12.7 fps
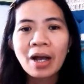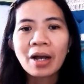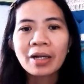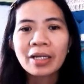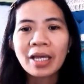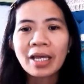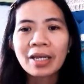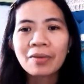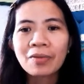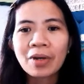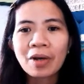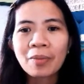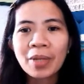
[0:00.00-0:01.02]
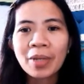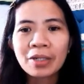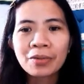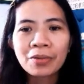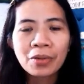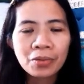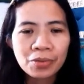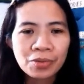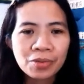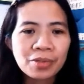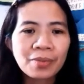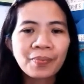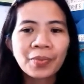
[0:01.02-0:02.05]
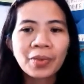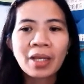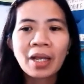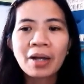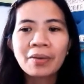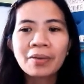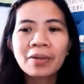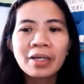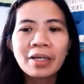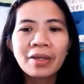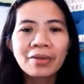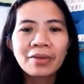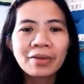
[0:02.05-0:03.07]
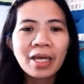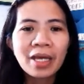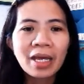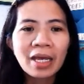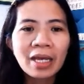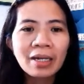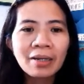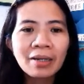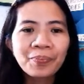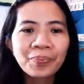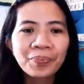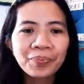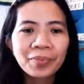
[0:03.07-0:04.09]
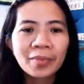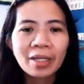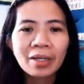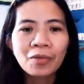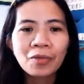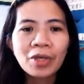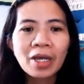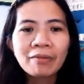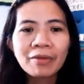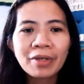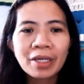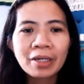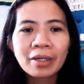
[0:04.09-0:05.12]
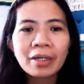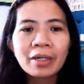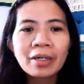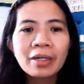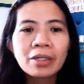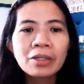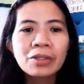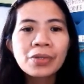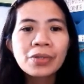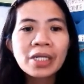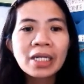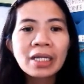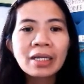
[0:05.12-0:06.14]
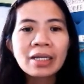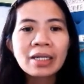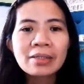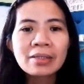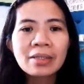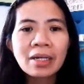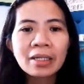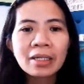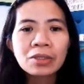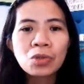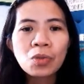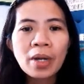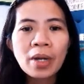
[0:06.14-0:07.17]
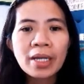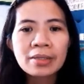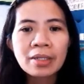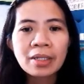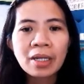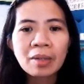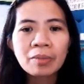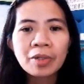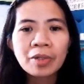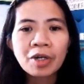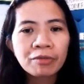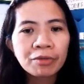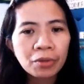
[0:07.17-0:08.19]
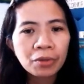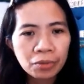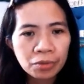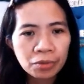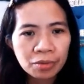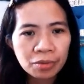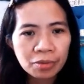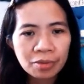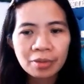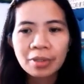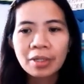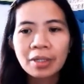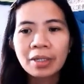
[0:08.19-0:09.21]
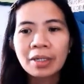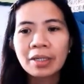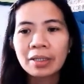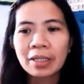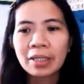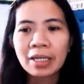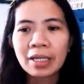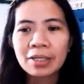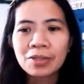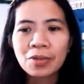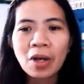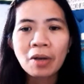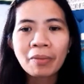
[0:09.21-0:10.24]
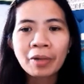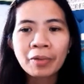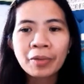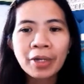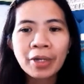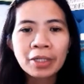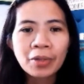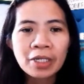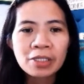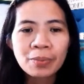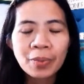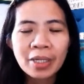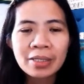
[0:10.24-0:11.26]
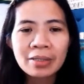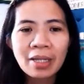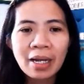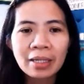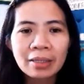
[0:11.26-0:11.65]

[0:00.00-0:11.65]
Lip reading: Okay, well, how many rows? Now, then we have here 3 less than twice the number of rows. Okay, so how are we going to express that?